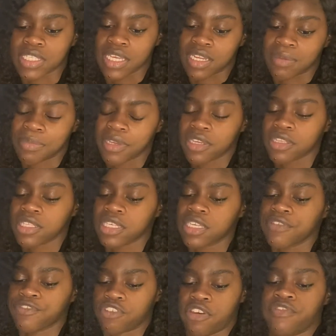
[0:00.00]
and apparently
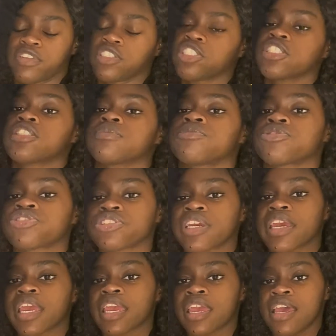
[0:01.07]
if you have an adjustable
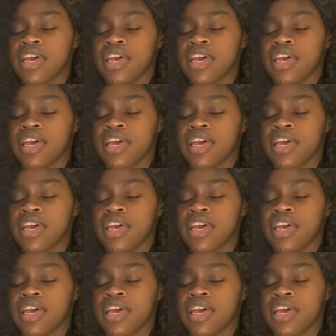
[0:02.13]
tray,